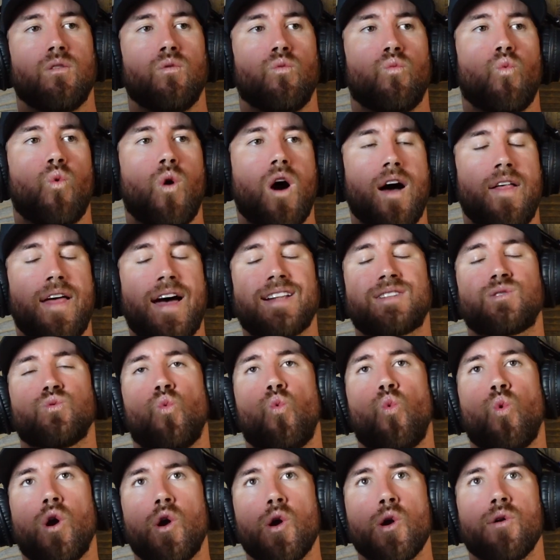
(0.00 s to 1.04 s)
And that's
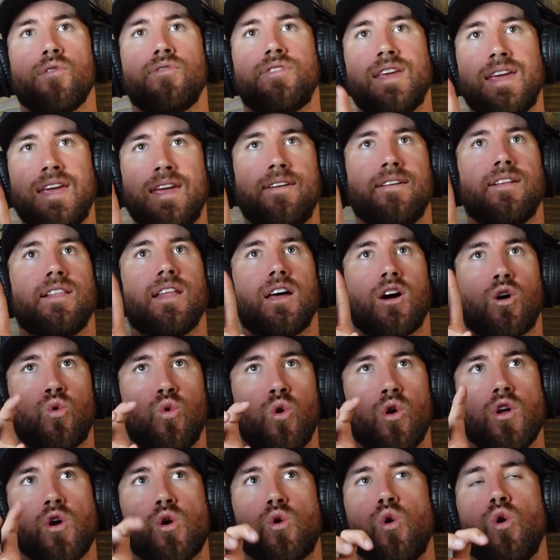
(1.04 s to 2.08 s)
where the
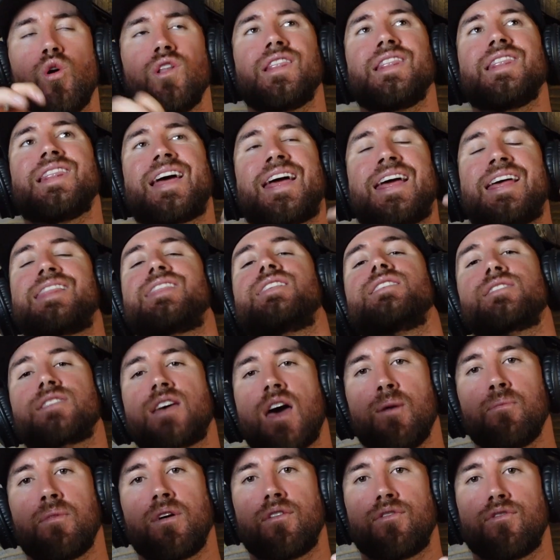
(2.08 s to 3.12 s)
quote-unquote length is
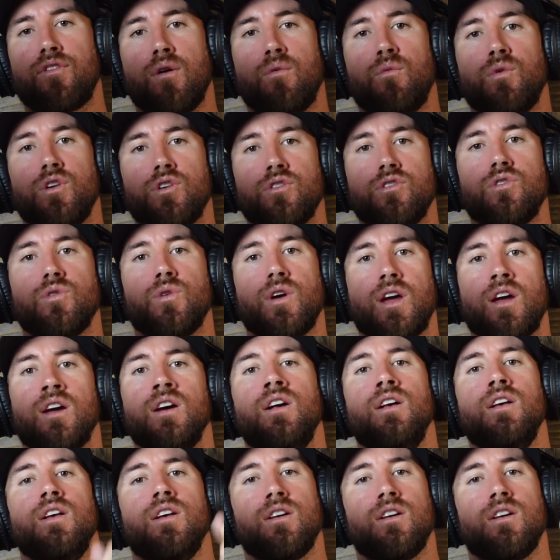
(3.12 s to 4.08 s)
coming from when you're doing